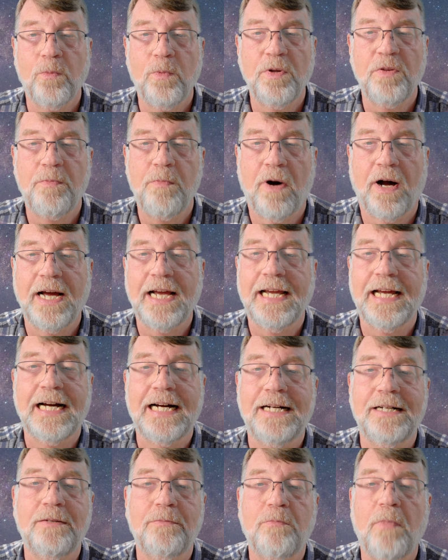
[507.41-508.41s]
with
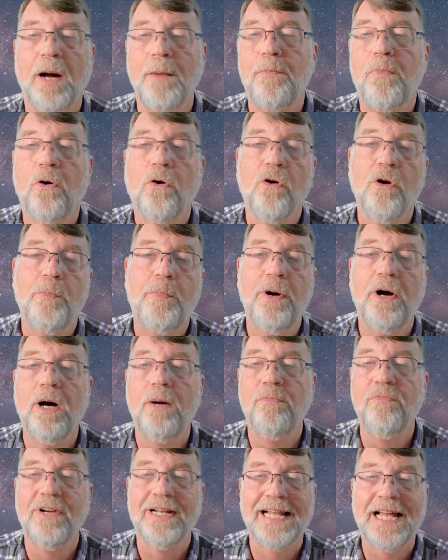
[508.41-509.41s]
my
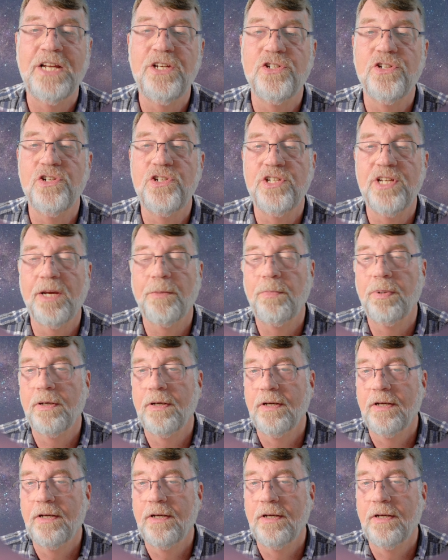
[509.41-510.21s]
pore-perm relationship,